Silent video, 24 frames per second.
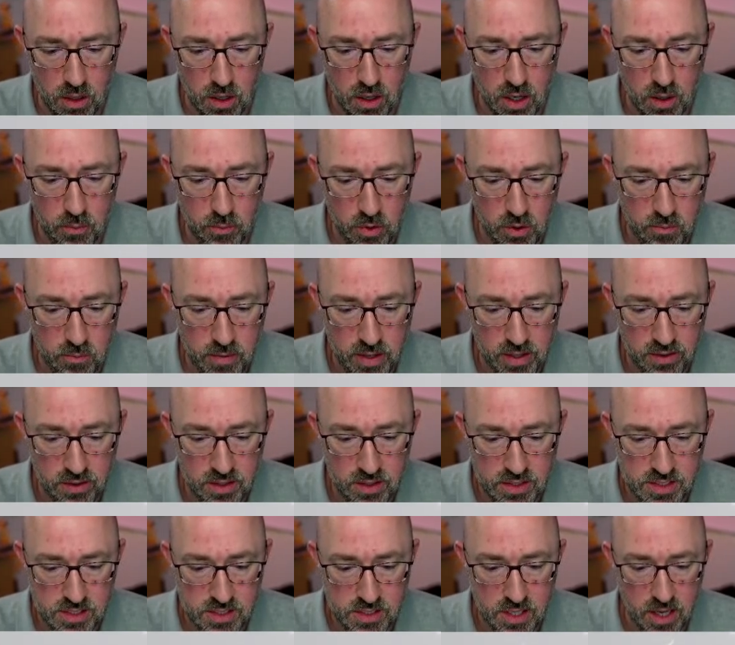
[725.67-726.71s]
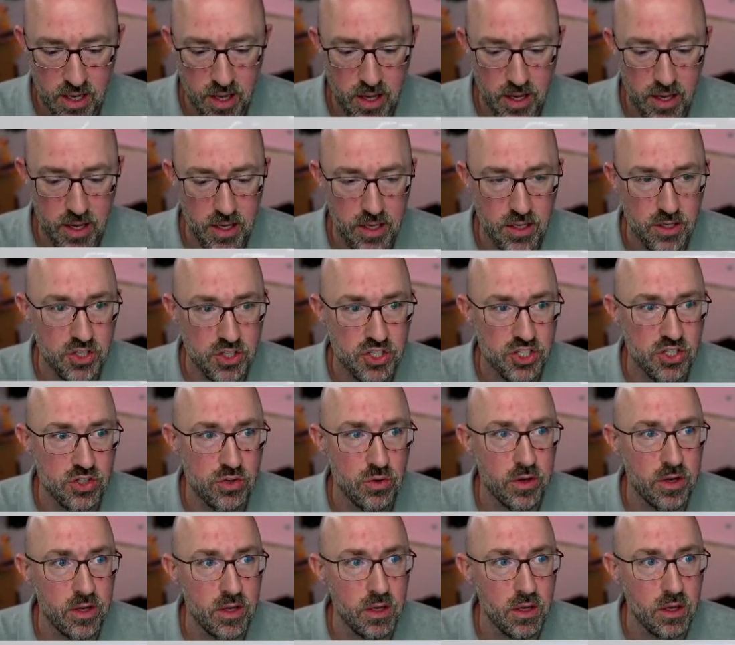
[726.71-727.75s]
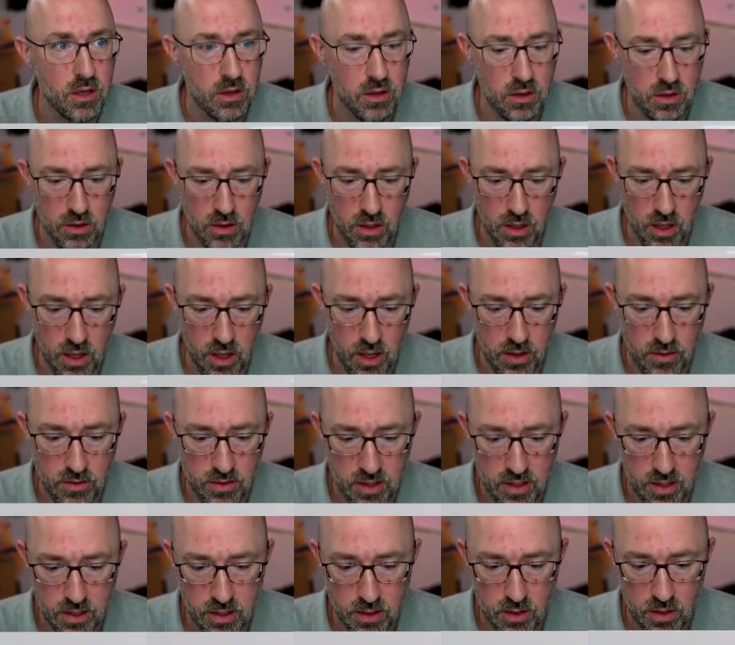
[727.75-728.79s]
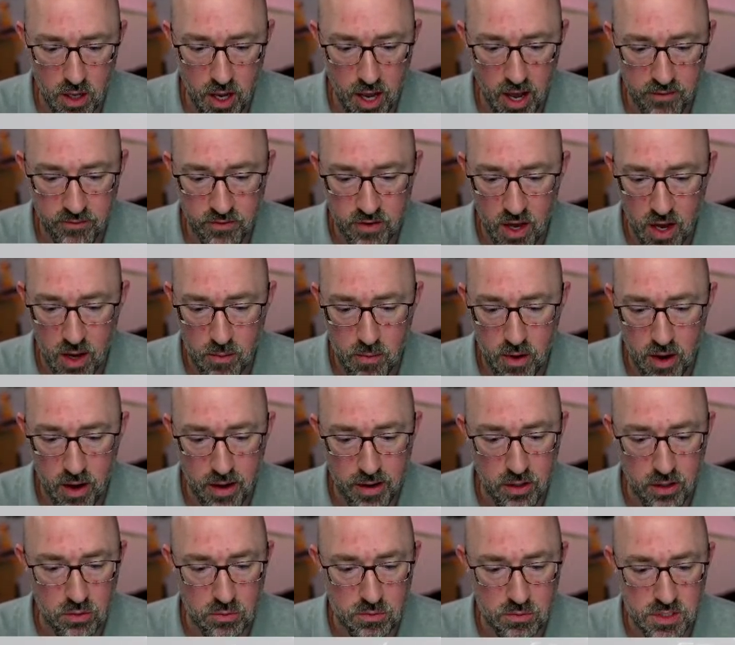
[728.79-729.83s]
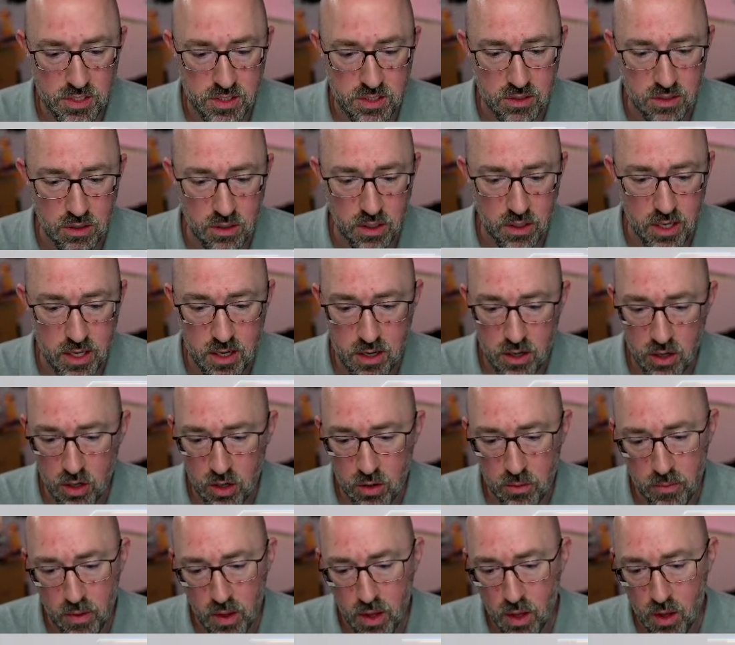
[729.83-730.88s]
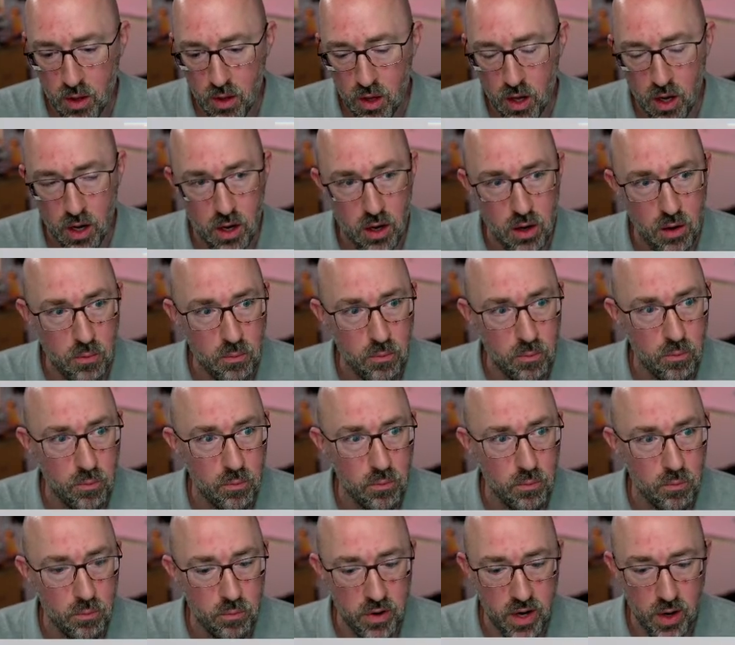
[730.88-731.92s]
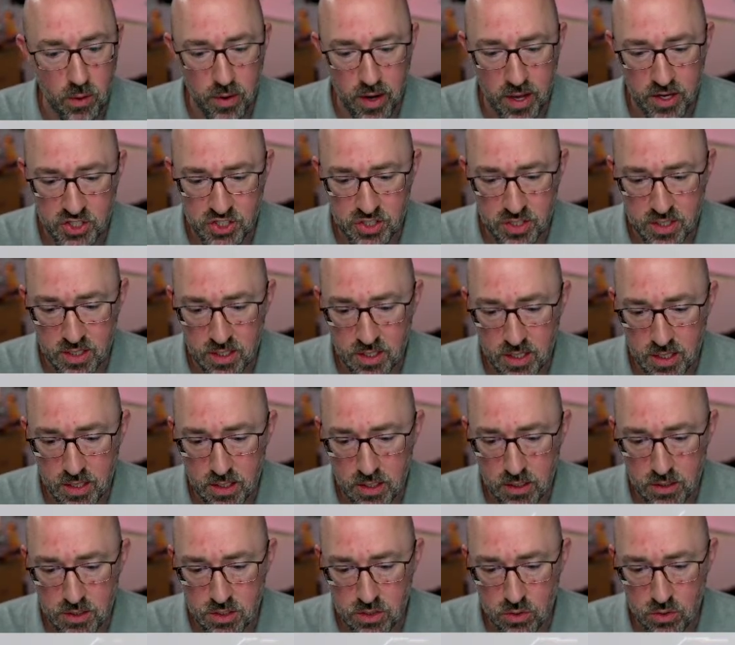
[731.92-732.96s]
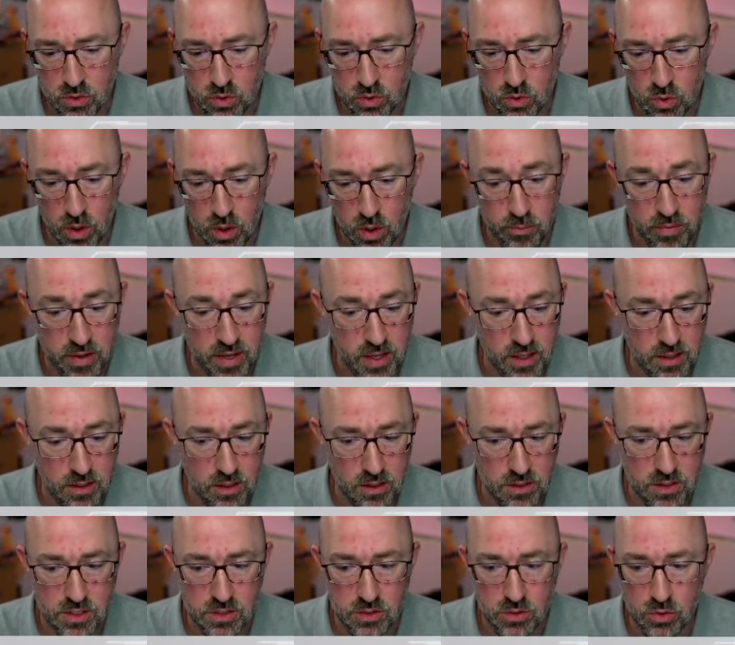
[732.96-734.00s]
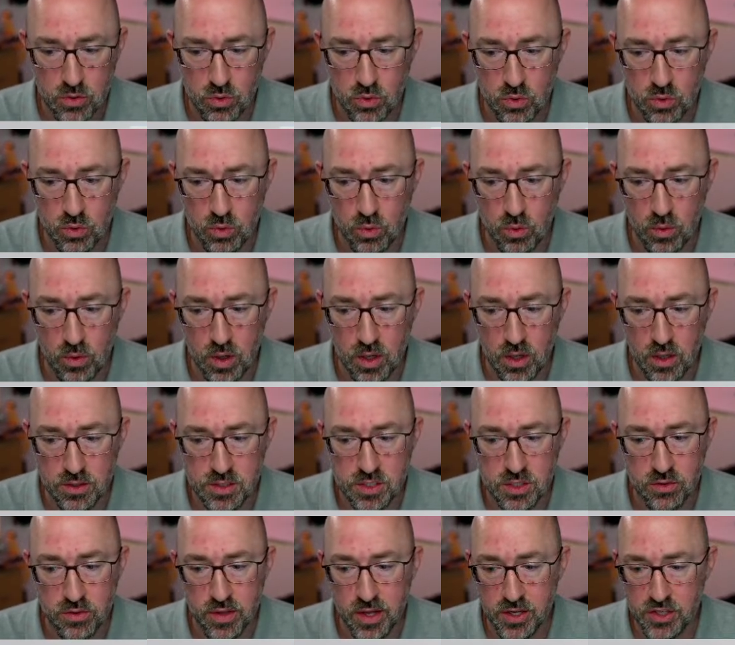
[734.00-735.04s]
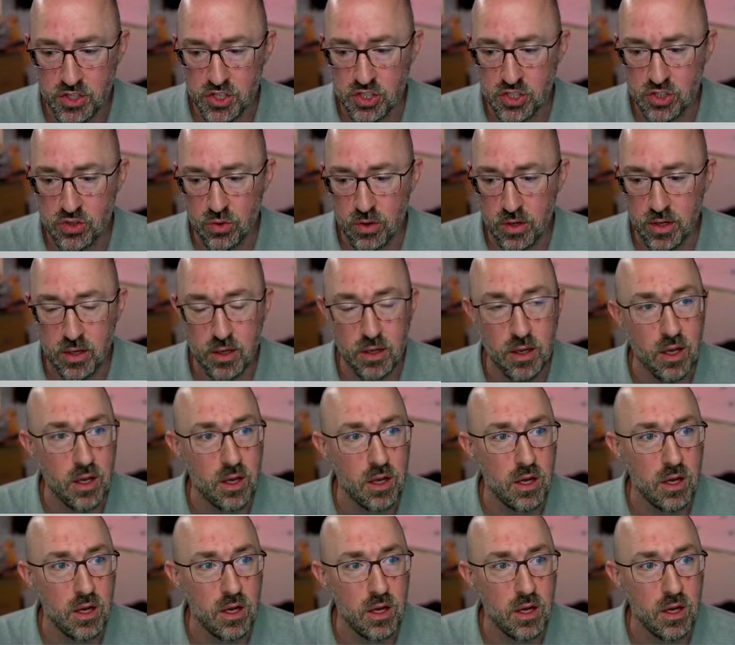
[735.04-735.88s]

I'm going to make this a string, and then I've got my items here, but I would actually need to append to that string